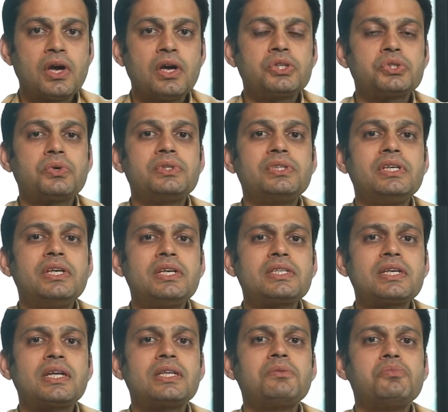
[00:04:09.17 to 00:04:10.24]
So these
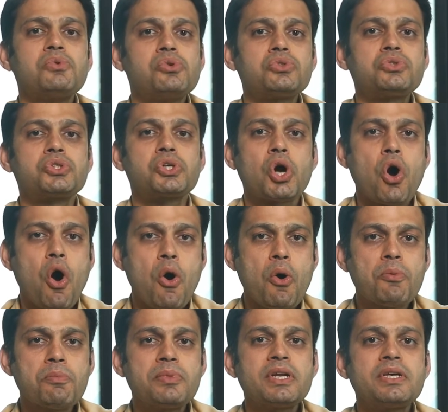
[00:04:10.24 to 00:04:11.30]
are the most
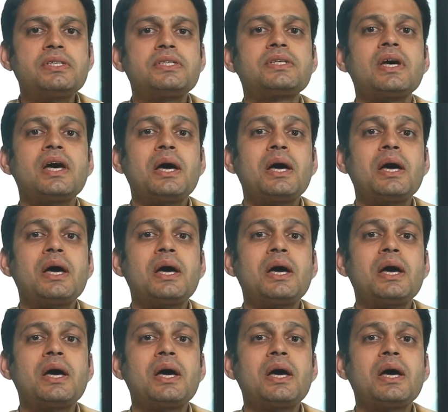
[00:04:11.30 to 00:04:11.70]
commonest